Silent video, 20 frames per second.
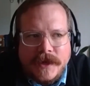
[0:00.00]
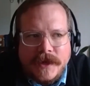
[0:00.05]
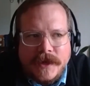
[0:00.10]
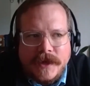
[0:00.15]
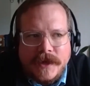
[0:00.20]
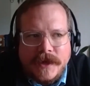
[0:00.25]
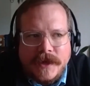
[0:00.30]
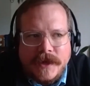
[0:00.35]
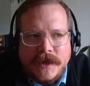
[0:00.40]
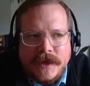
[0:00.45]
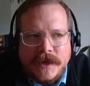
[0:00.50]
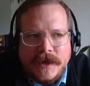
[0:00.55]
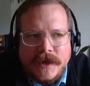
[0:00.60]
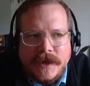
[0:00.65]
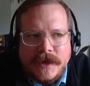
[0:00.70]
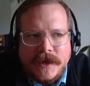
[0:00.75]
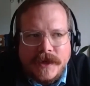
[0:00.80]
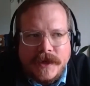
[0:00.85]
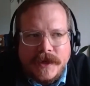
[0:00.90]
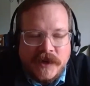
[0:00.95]

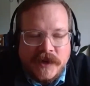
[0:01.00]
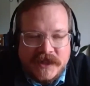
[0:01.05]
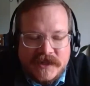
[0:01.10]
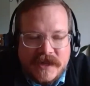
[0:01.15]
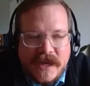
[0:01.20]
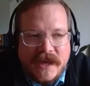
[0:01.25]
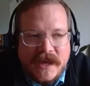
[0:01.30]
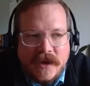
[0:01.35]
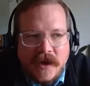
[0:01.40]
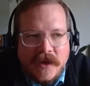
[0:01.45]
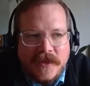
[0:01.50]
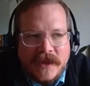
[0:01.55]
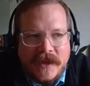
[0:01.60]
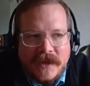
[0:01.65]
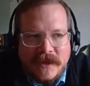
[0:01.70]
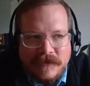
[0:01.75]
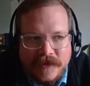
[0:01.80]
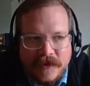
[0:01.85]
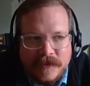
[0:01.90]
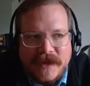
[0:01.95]
And then we take all
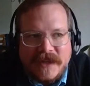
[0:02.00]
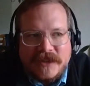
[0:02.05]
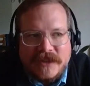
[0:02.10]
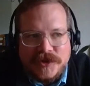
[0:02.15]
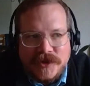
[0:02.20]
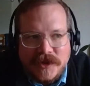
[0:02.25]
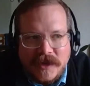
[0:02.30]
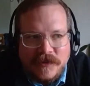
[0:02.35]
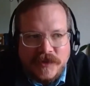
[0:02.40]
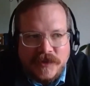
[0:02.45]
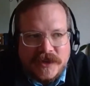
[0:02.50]
that information